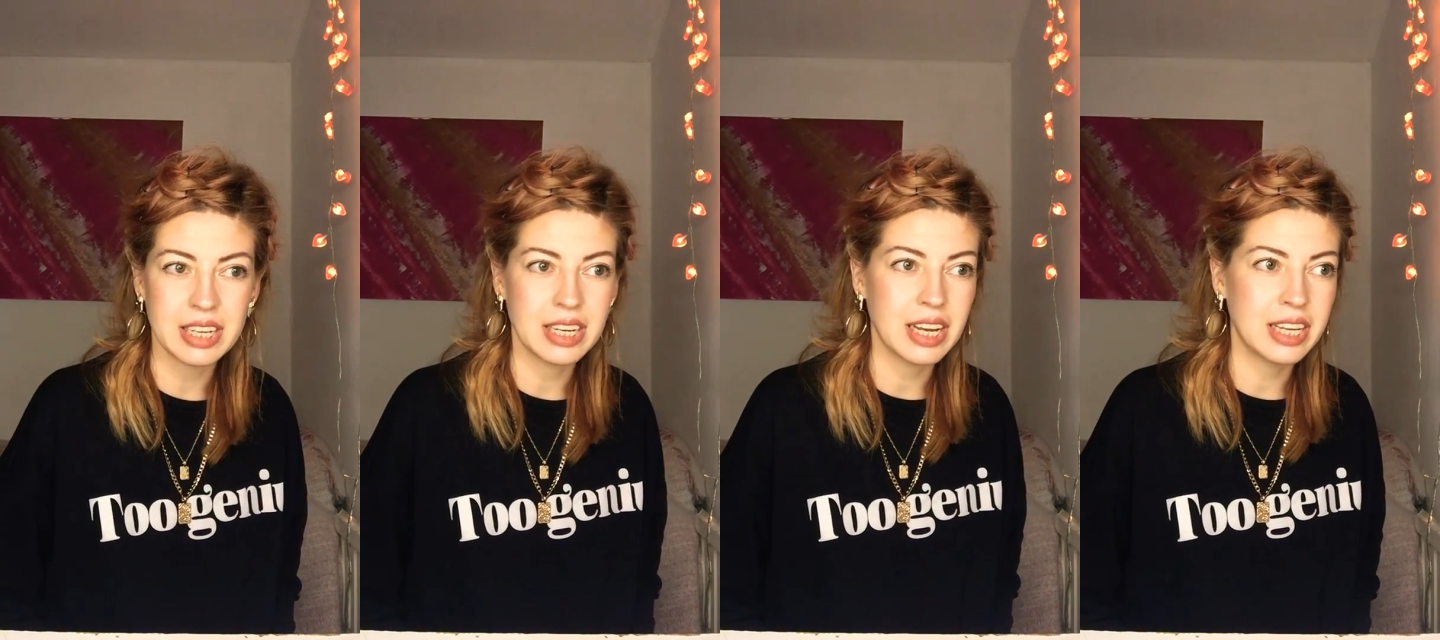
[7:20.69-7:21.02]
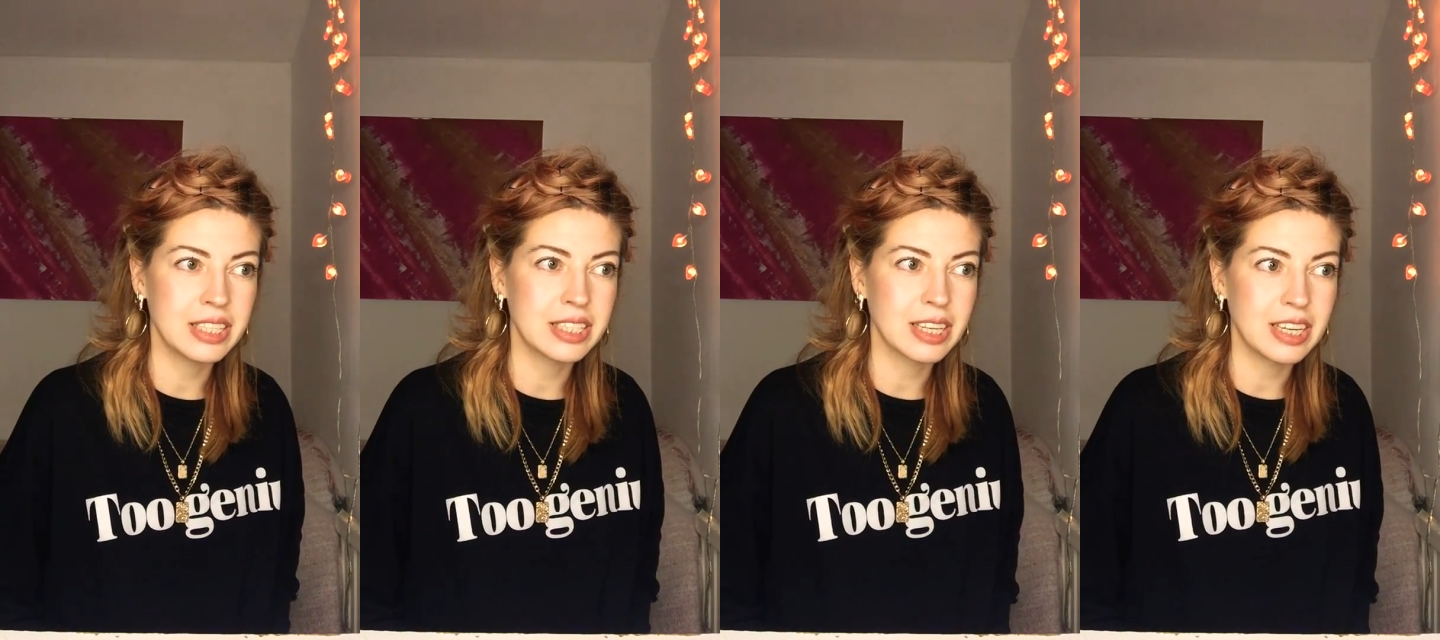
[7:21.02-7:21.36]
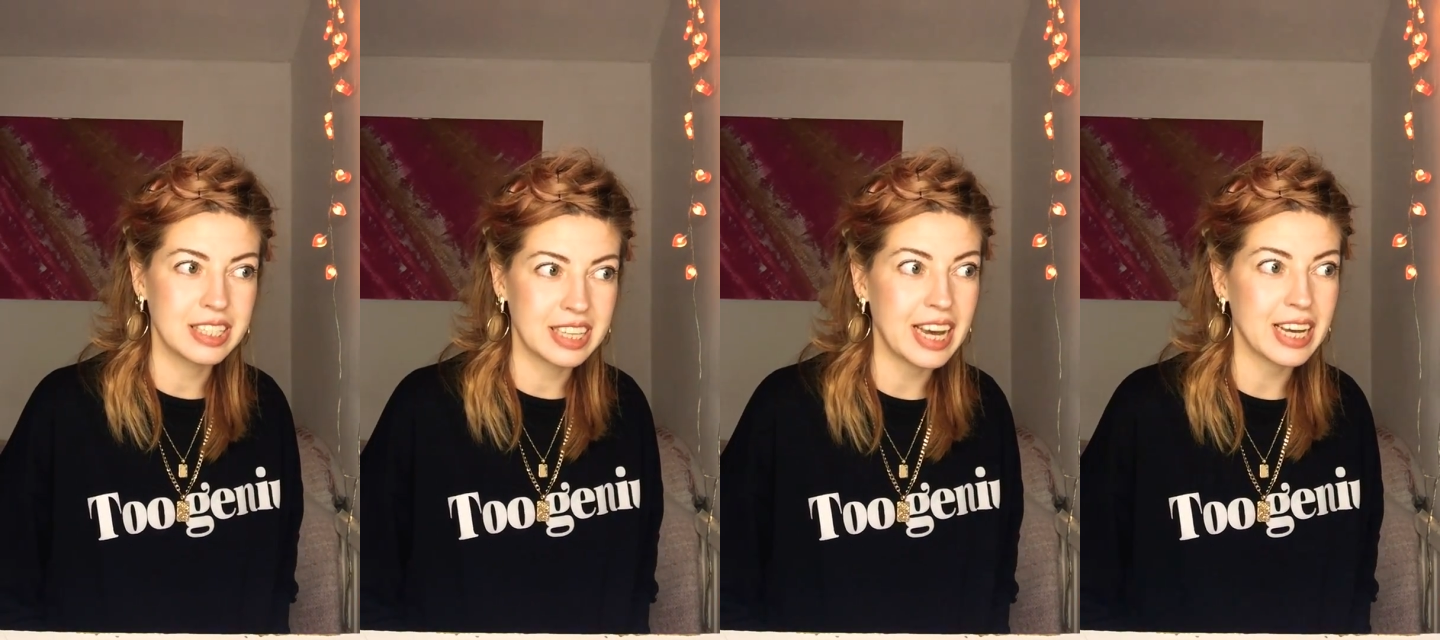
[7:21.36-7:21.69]
and and
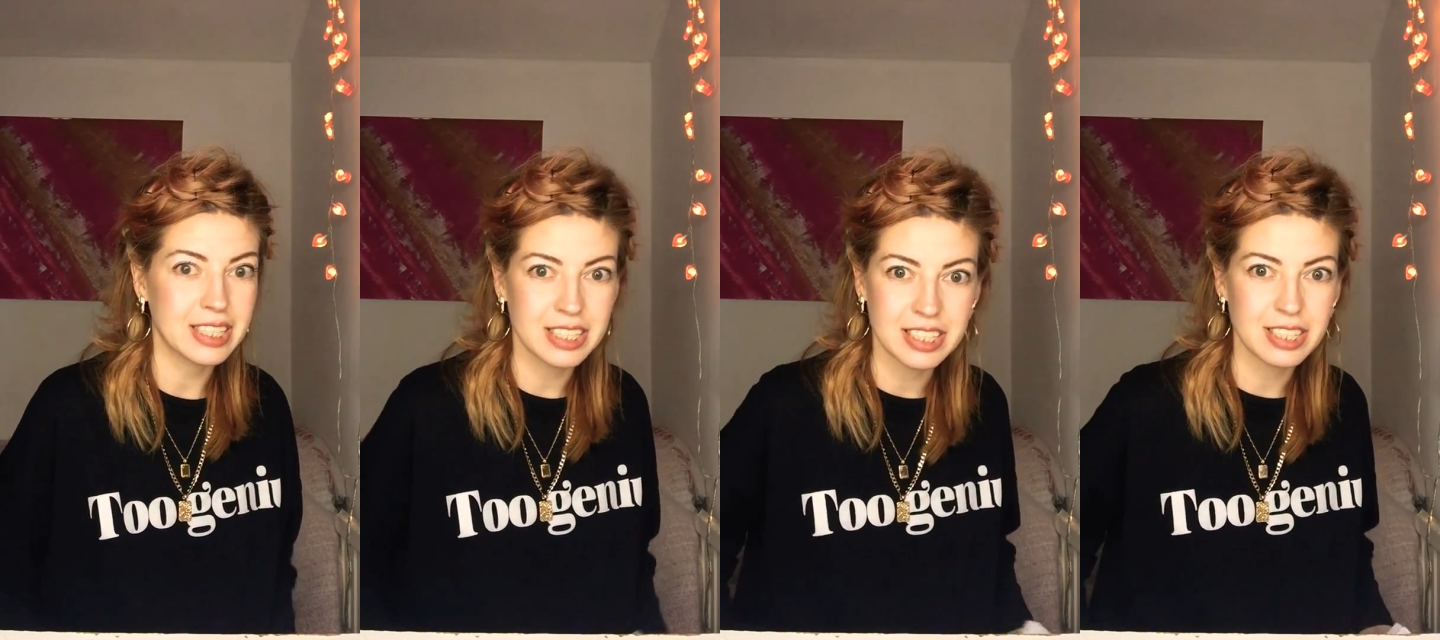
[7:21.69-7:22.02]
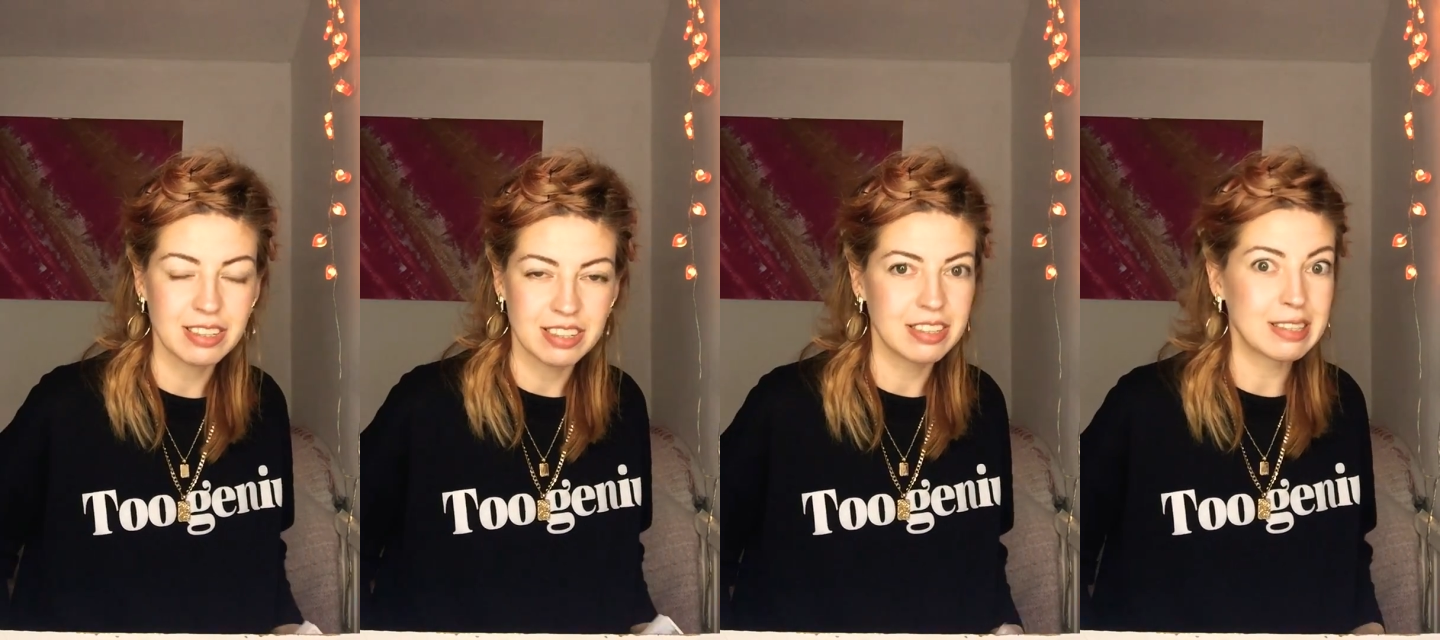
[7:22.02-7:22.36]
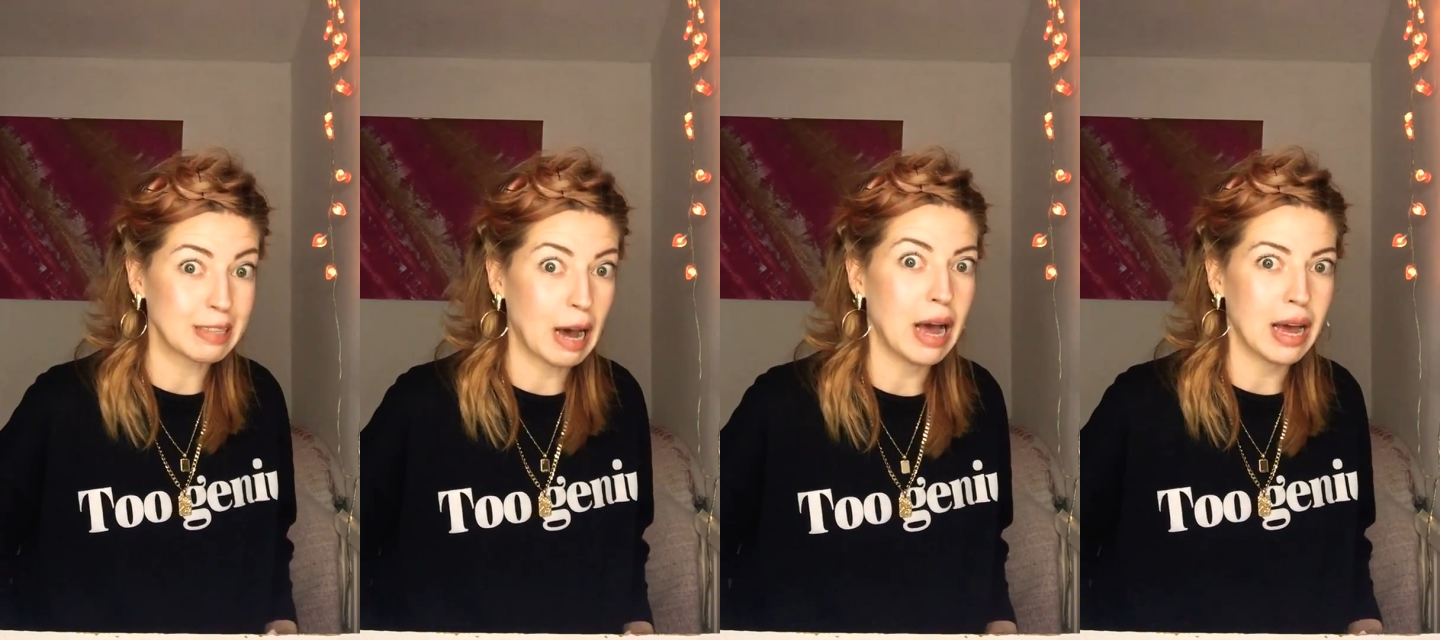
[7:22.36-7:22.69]
it takes
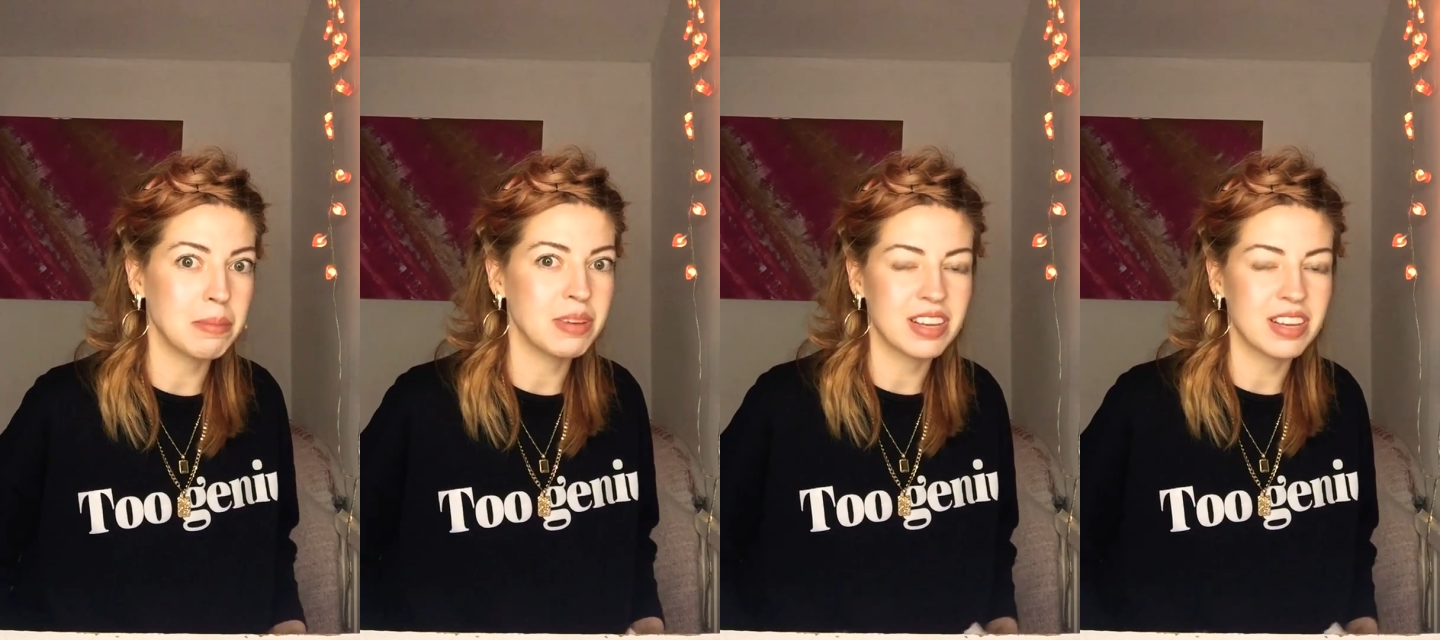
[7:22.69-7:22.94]
time,